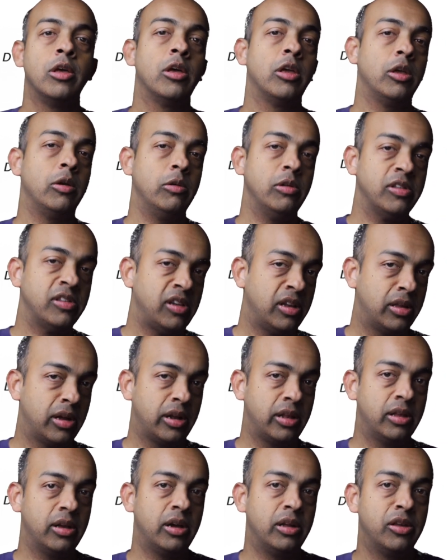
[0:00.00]
You will see
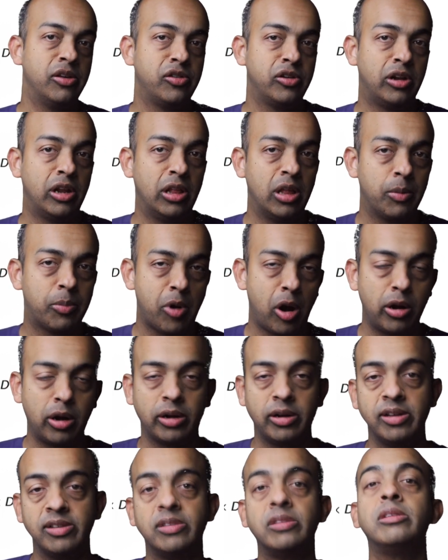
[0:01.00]
that the energy delay
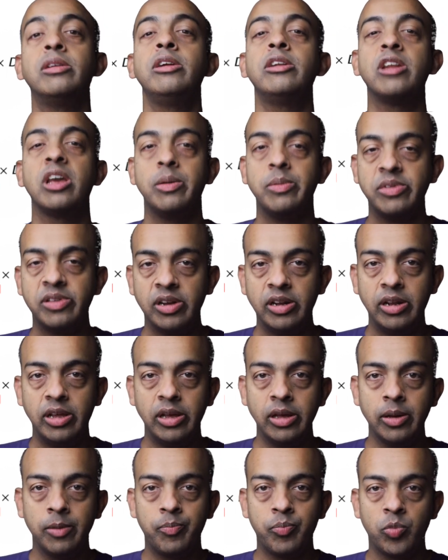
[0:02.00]
product is 3 times
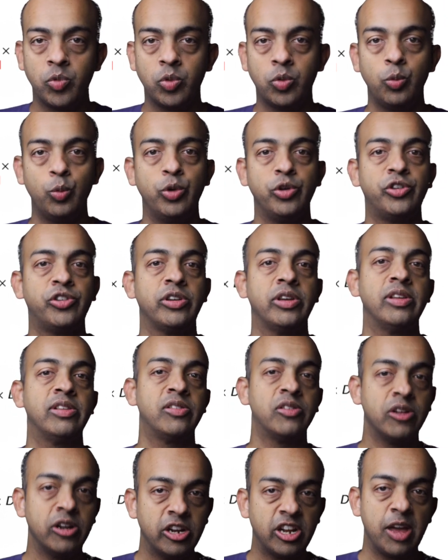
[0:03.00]
ED, which is
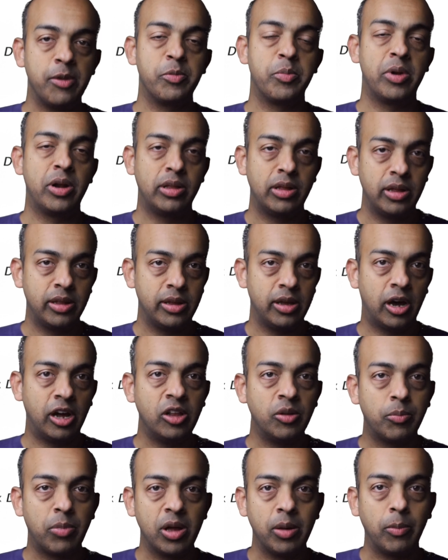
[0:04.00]
3 times better than the
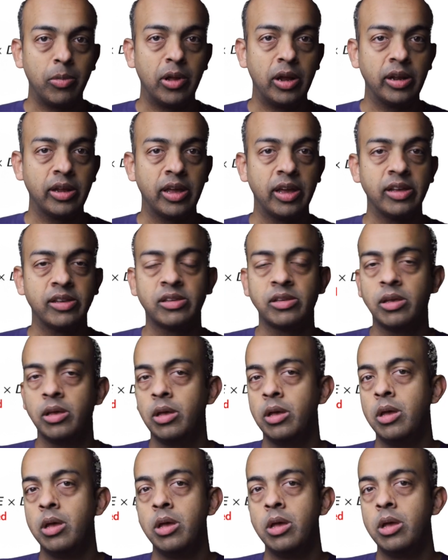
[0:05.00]
unpipelined case.
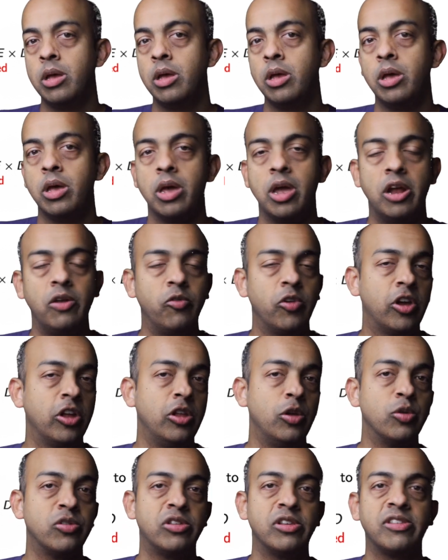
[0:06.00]
And we can
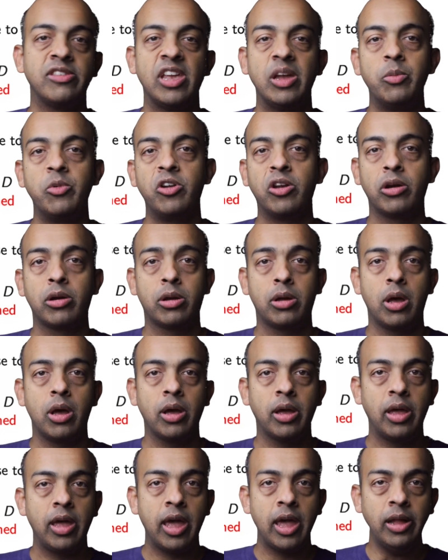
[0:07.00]
use the same trick
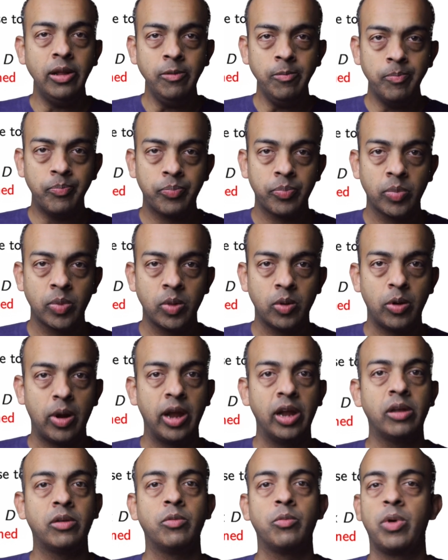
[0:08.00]
again,
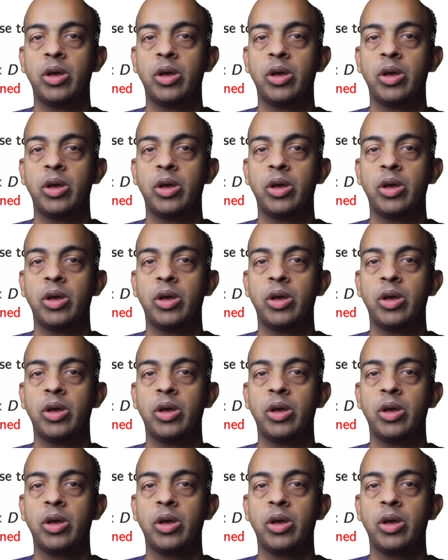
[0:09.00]
right?